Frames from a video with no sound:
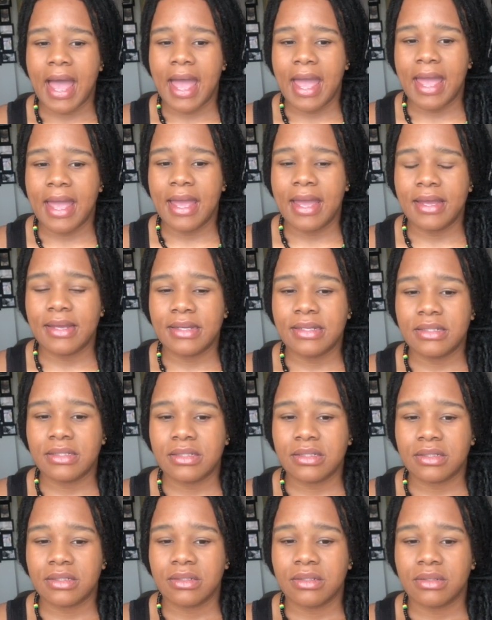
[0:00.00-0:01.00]

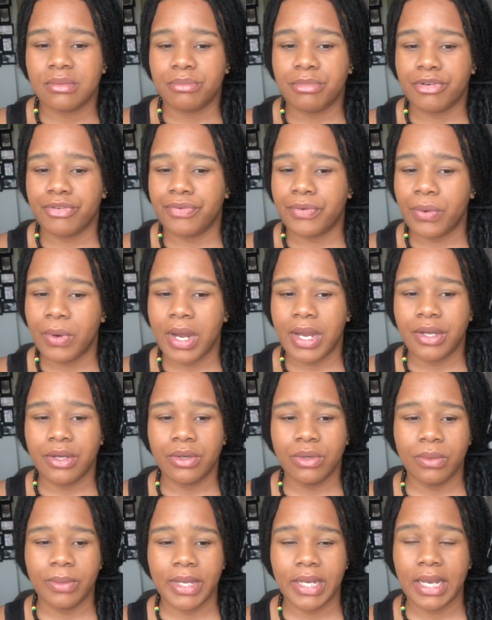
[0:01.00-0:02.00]
And before I
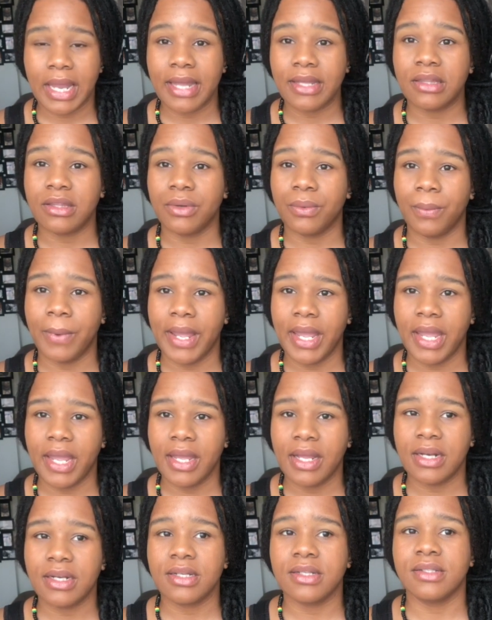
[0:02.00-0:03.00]
knew it, like the
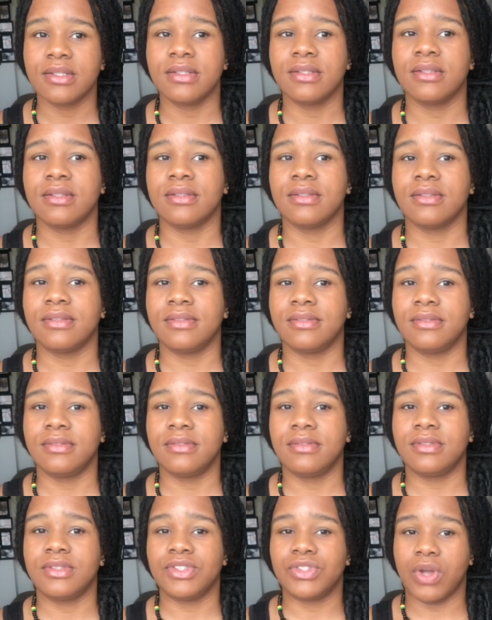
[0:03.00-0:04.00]
weight
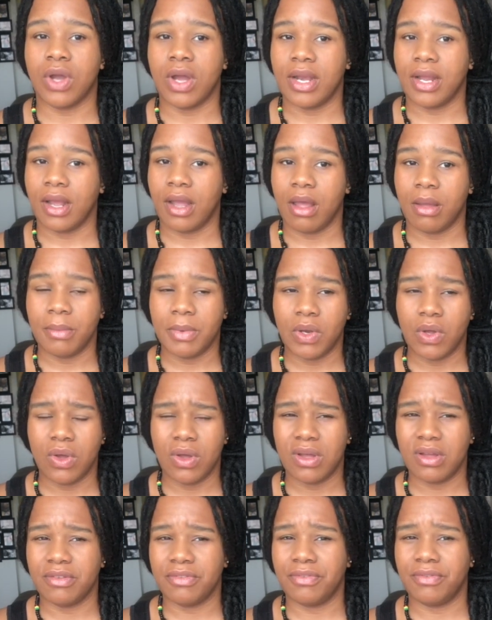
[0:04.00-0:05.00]
started coming
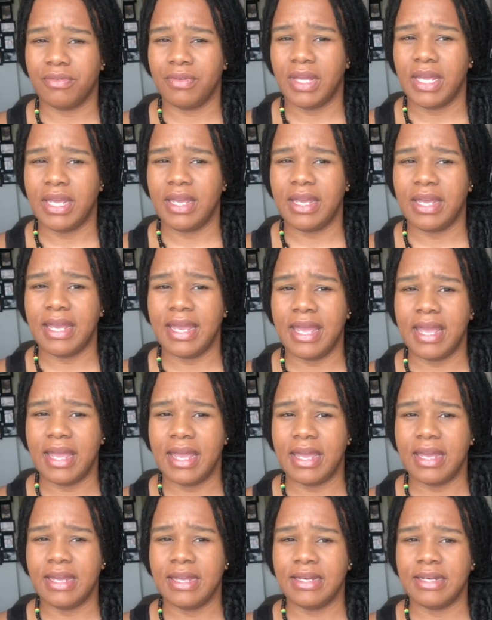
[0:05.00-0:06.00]
off.
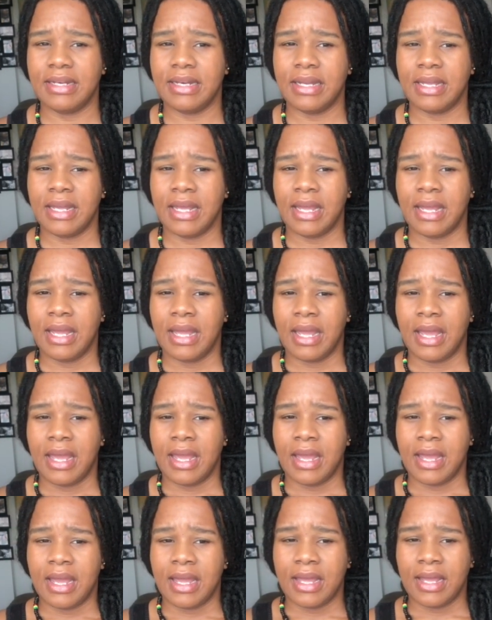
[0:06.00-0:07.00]
And
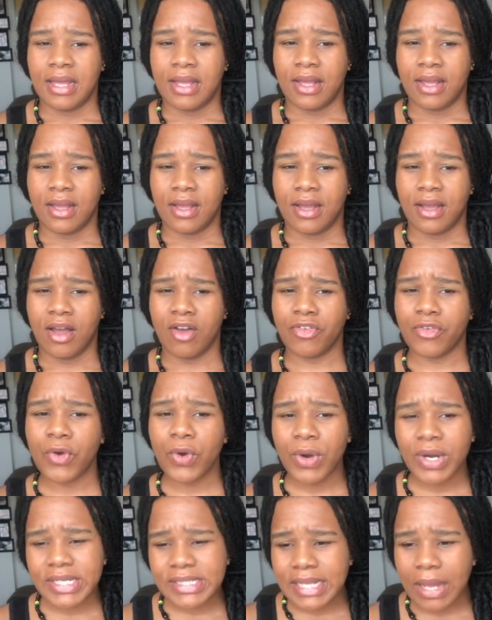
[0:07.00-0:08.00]
of
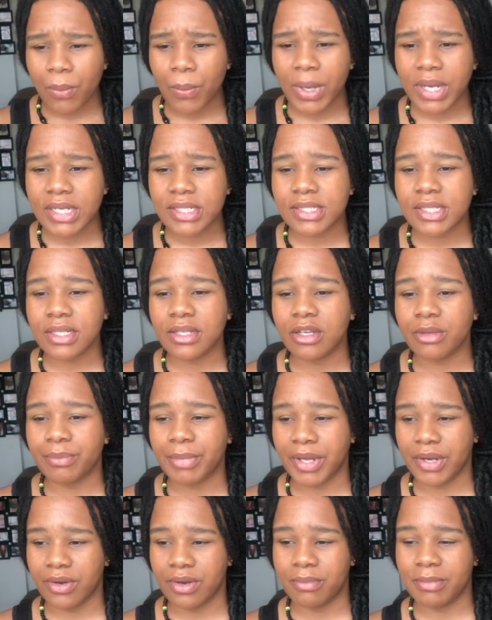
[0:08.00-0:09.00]
course I wanted to look
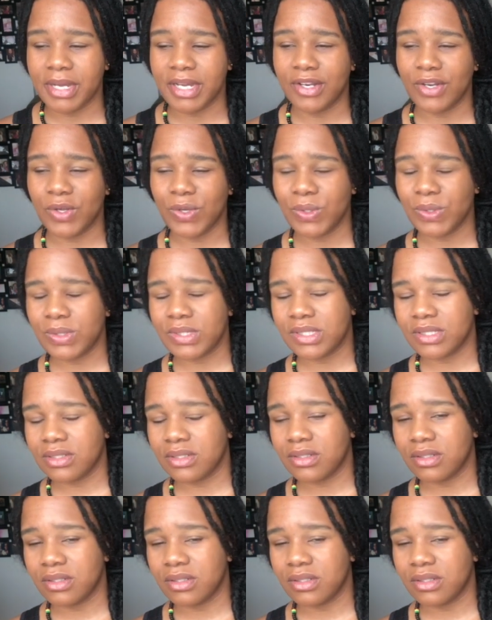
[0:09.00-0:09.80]
better in my clothes.